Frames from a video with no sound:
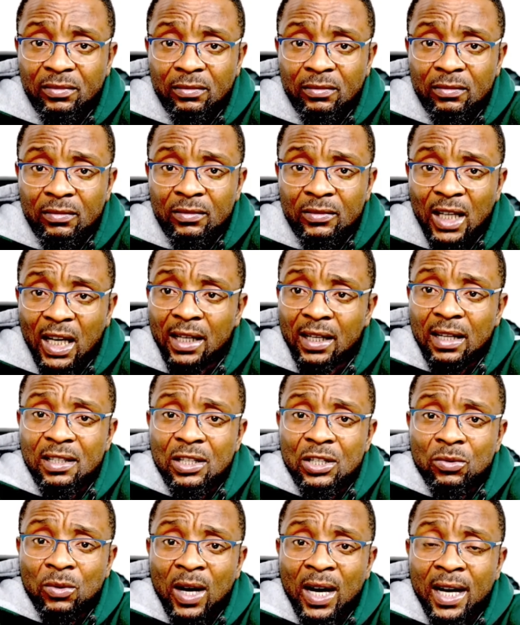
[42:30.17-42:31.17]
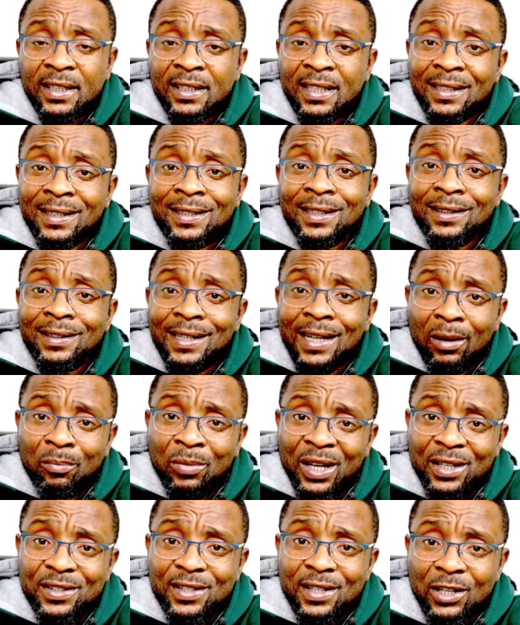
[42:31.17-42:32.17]
And that is why they did their
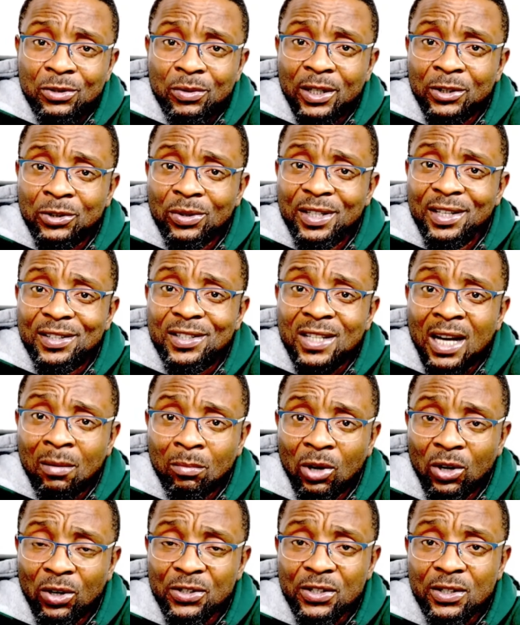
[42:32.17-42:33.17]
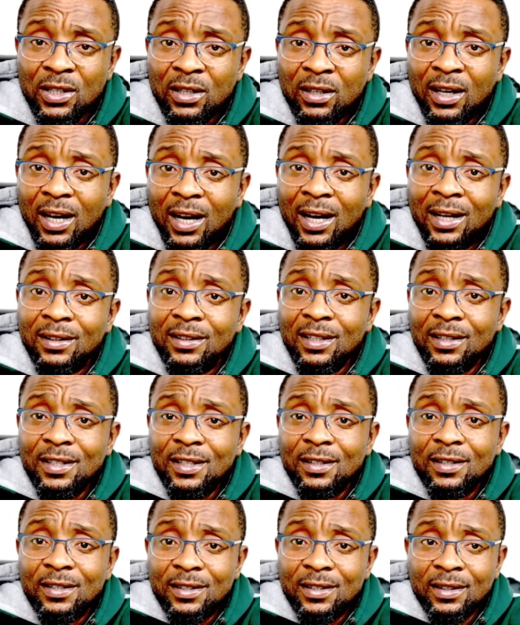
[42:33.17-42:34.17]
best as well to disarm us. And this
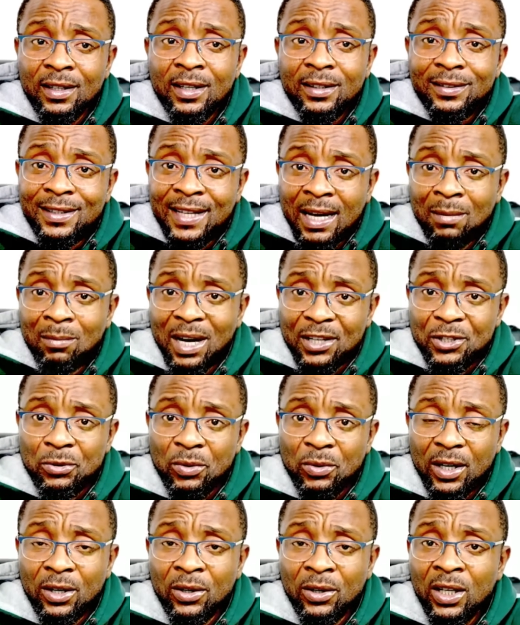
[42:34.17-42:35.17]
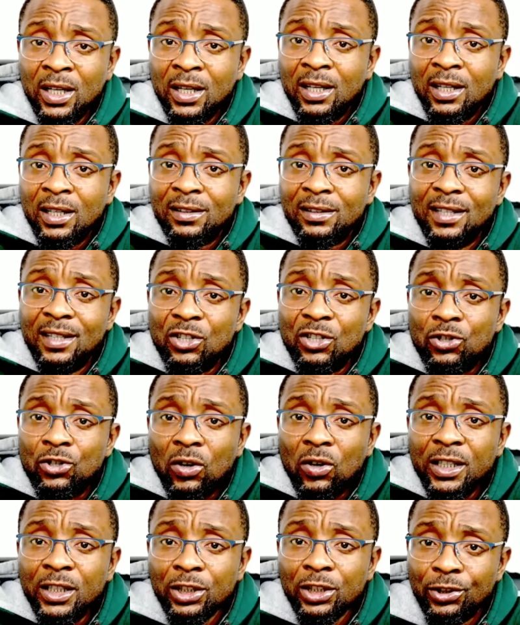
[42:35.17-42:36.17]
is them as well,
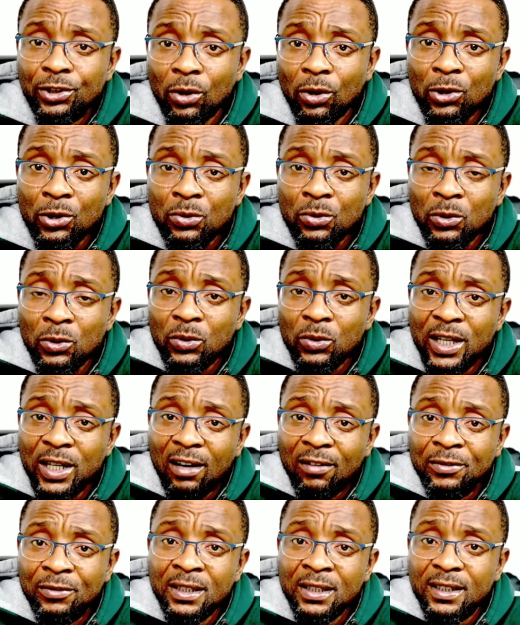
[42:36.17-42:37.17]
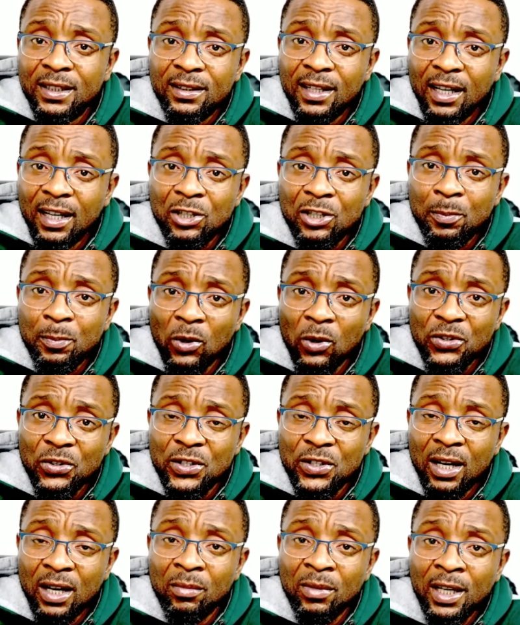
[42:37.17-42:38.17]
destroying those who could have indeed exposed
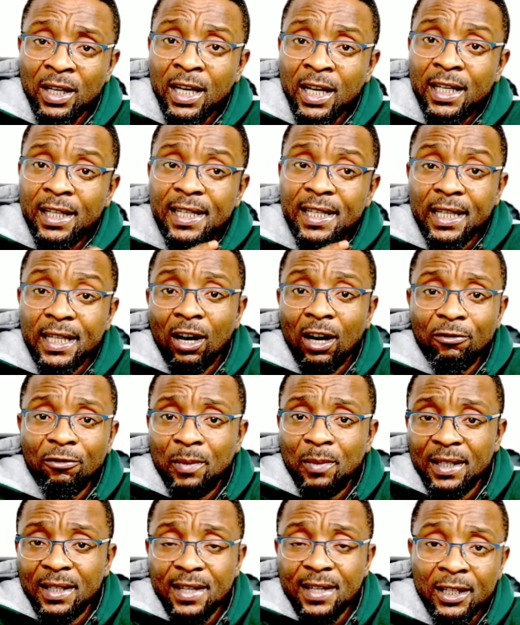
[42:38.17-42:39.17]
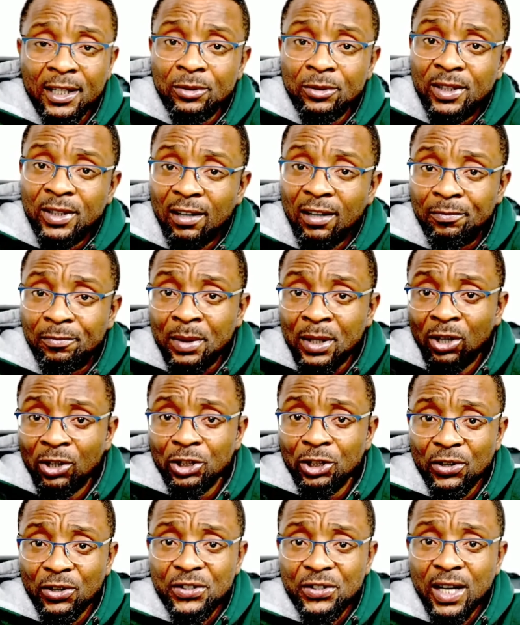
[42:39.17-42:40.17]
them. The government that could have been on your
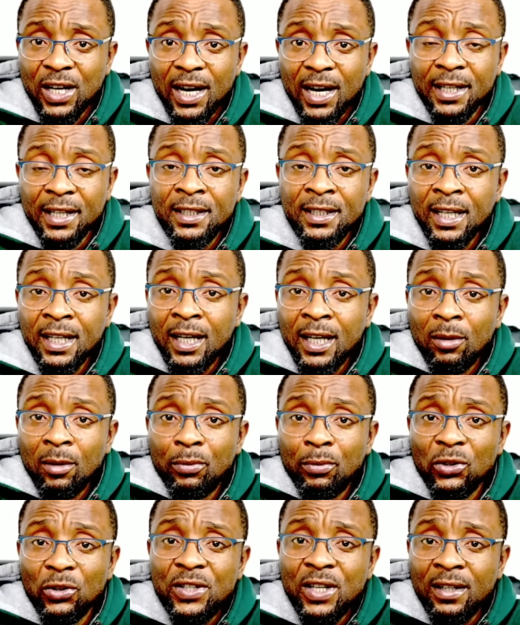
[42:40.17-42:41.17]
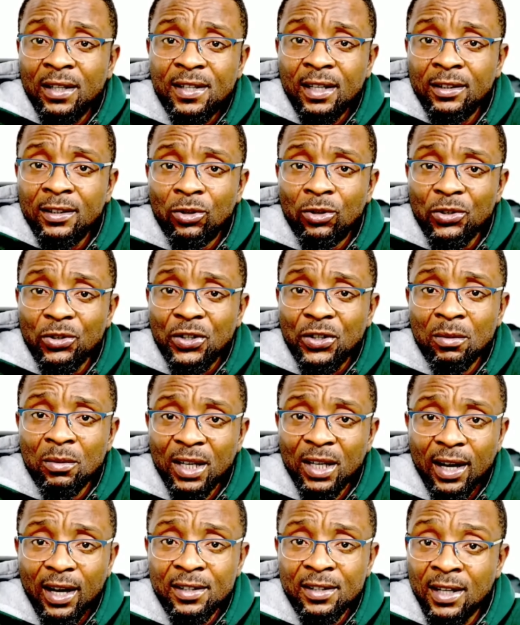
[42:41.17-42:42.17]
side protected those
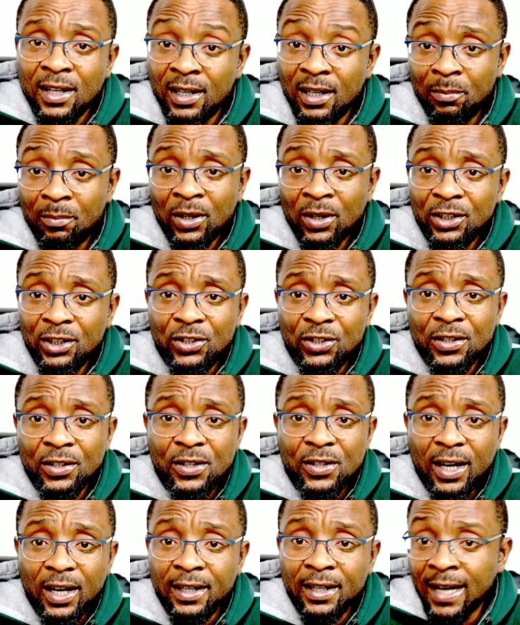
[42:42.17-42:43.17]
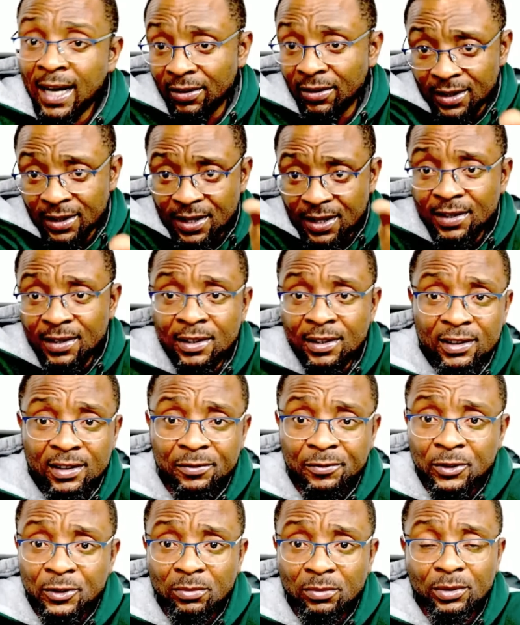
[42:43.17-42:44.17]
criminals, and they punished this guy. Now he's asking
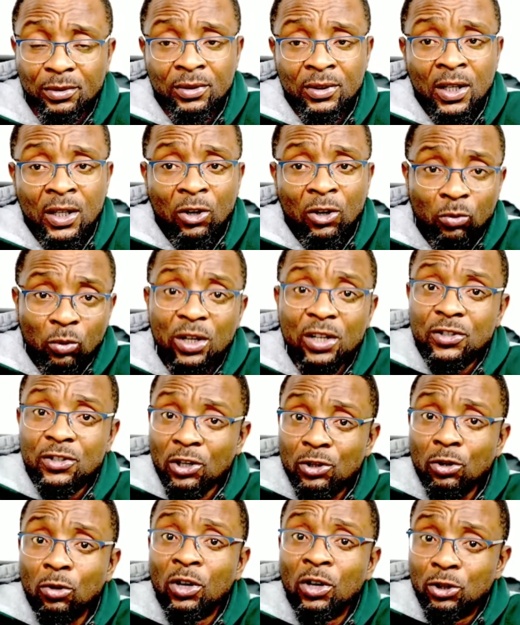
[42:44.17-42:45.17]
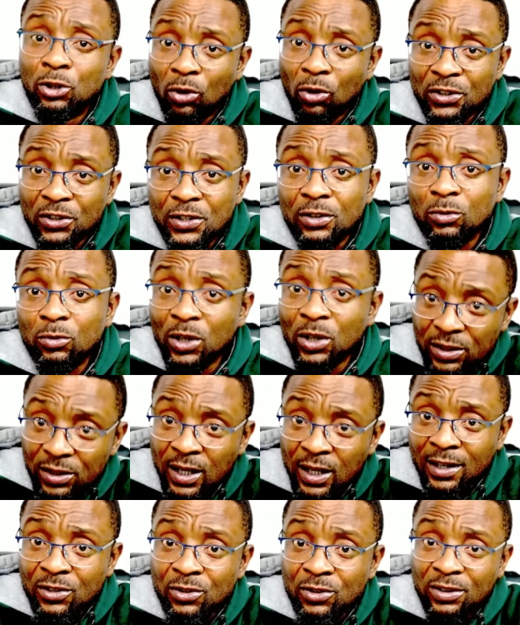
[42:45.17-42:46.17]
Tifnumbu, who is also going to continue, who has
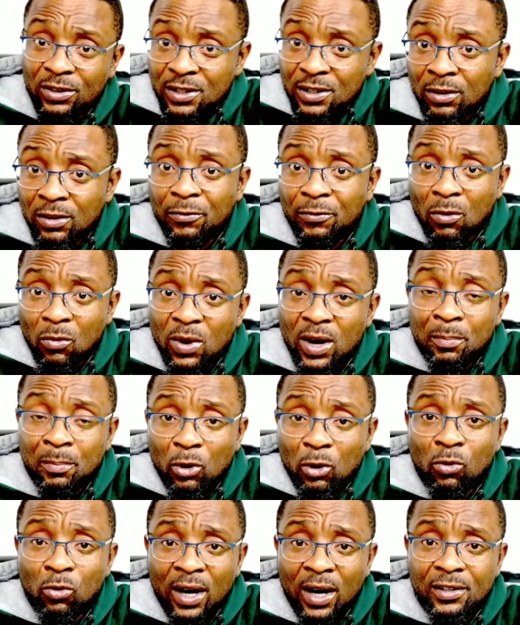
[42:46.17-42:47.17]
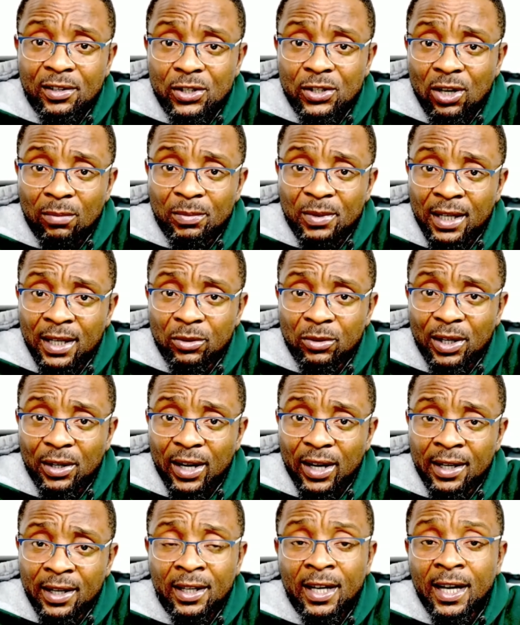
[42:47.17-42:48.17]
continued from where Buhari stopped anyway, right?
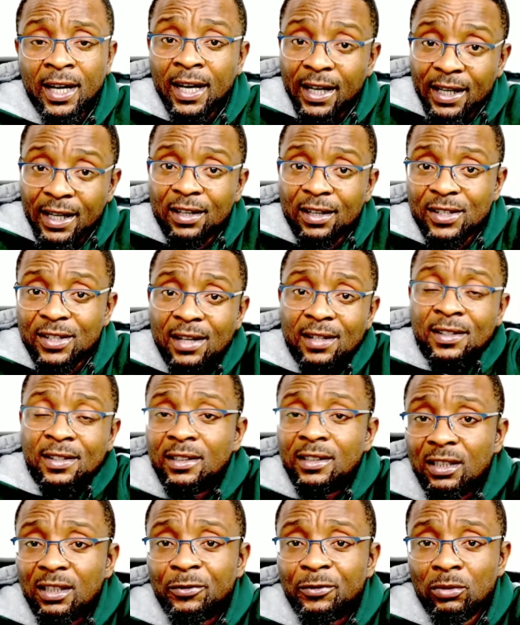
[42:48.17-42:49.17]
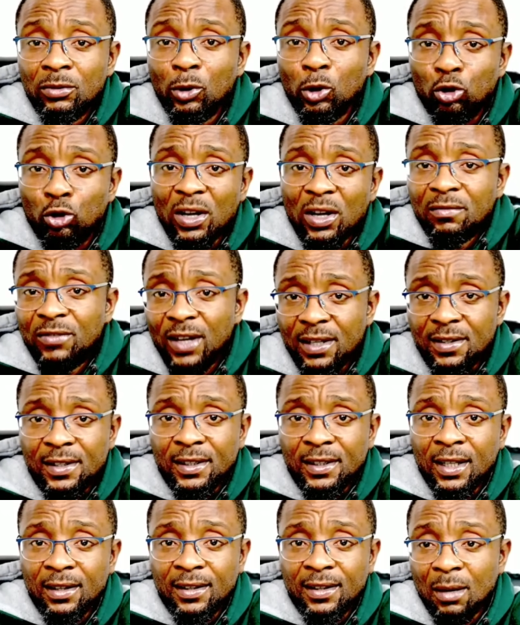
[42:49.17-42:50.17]
He's asking Tifnumbu to
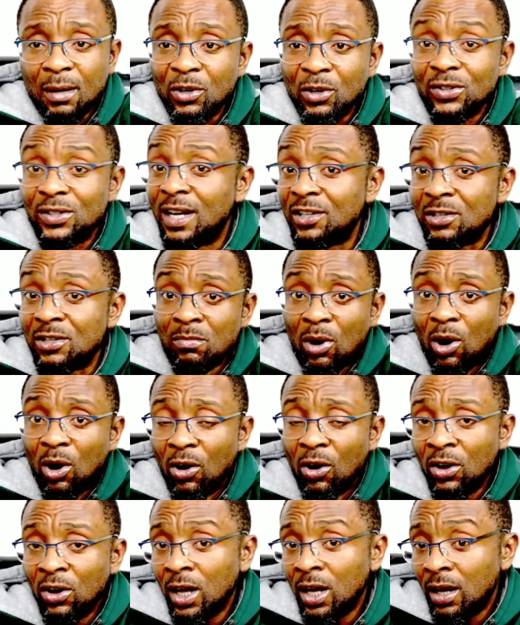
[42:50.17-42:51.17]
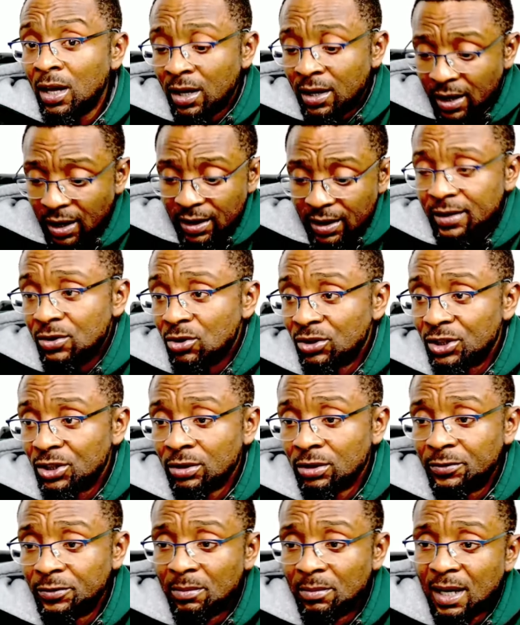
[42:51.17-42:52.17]
investigate that because there's more. Now let's continue
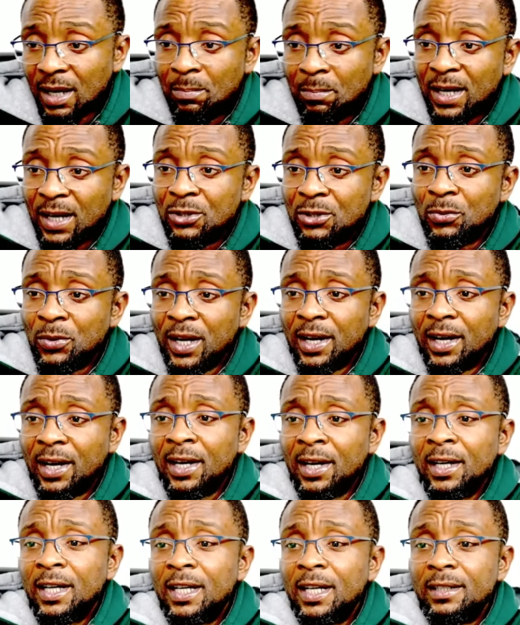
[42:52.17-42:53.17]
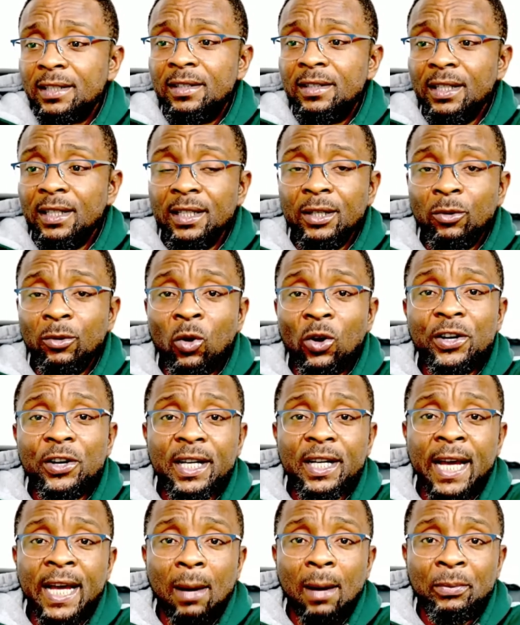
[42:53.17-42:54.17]
from that part where what really
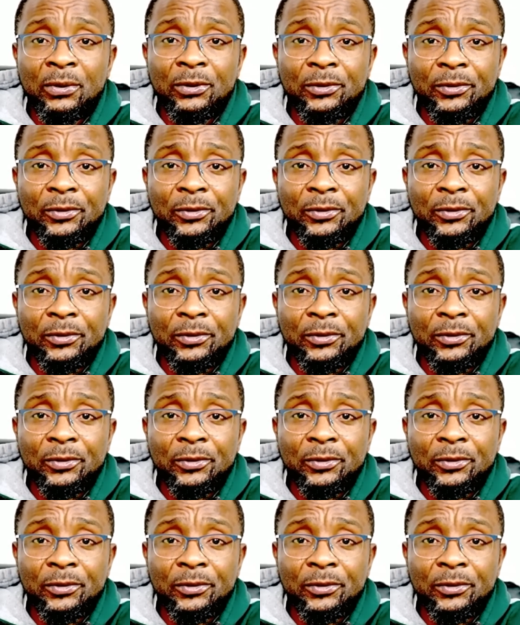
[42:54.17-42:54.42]
happened.